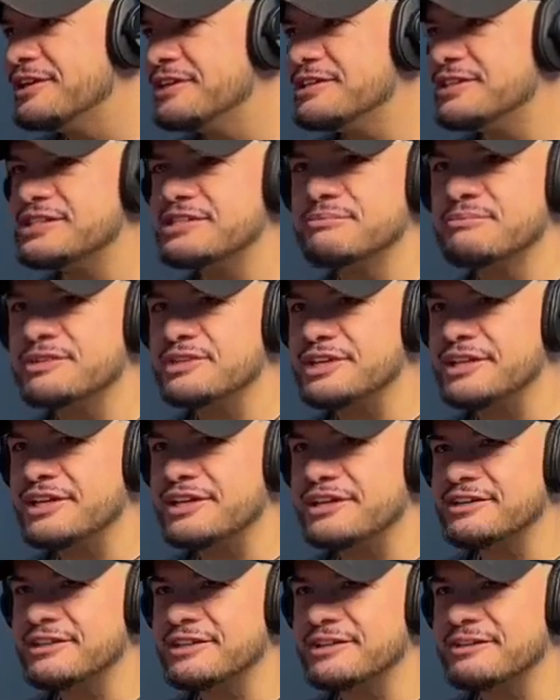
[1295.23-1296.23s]
just to put that
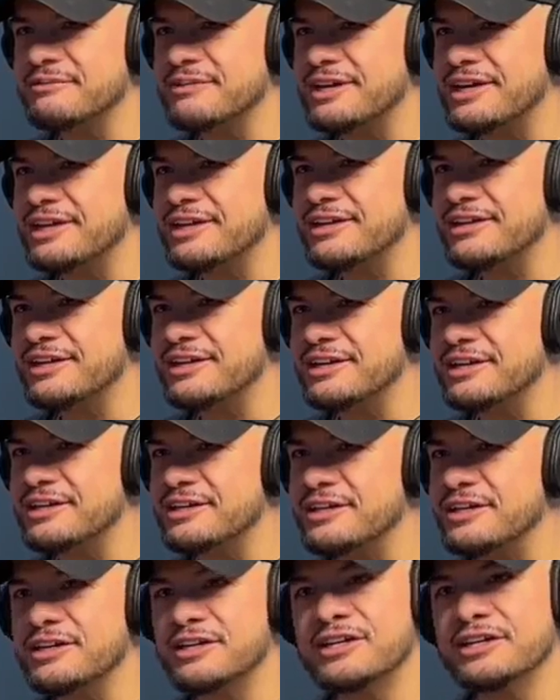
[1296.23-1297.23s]
out there, man. Like, yeah.
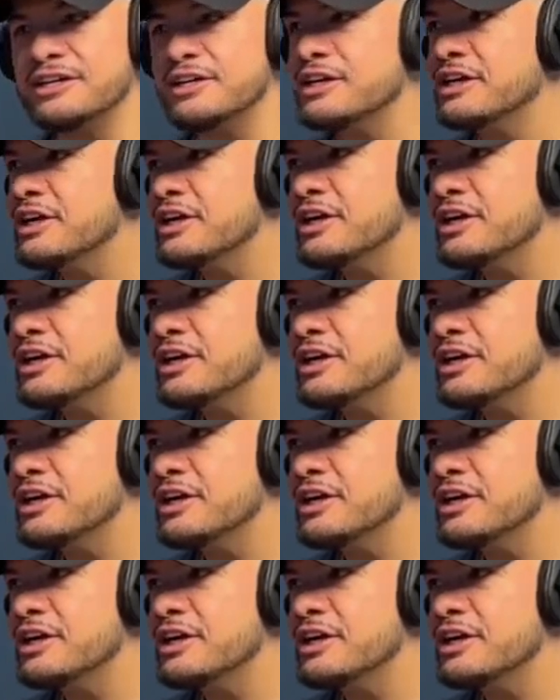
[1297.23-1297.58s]
Uh,